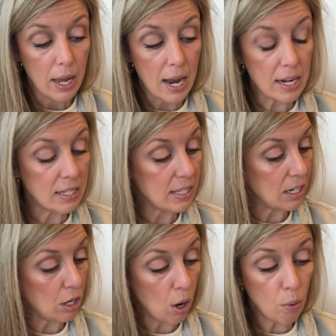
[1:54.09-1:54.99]
and had
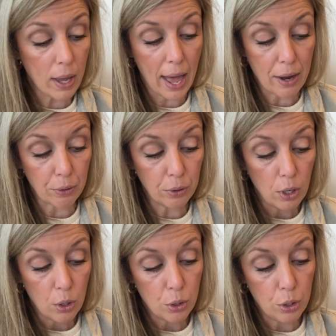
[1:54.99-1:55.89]
seen no cattle
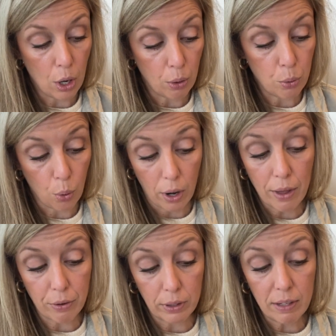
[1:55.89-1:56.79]
nor
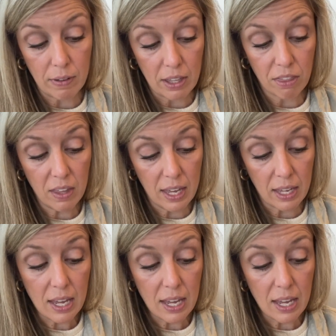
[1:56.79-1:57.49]
other living thing